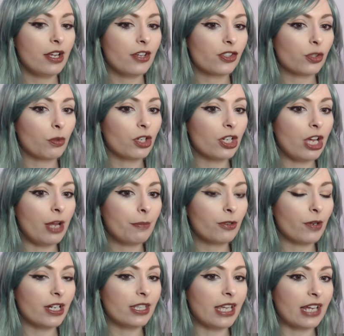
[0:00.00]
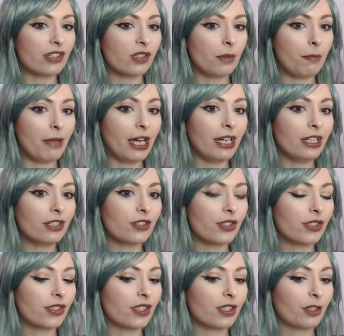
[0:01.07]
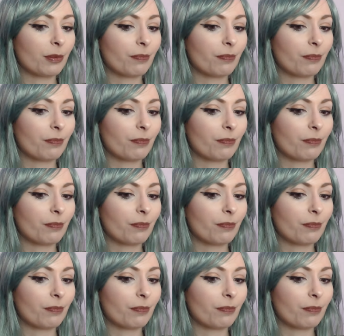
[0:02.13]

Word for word: So we're gonna upgrade that to max.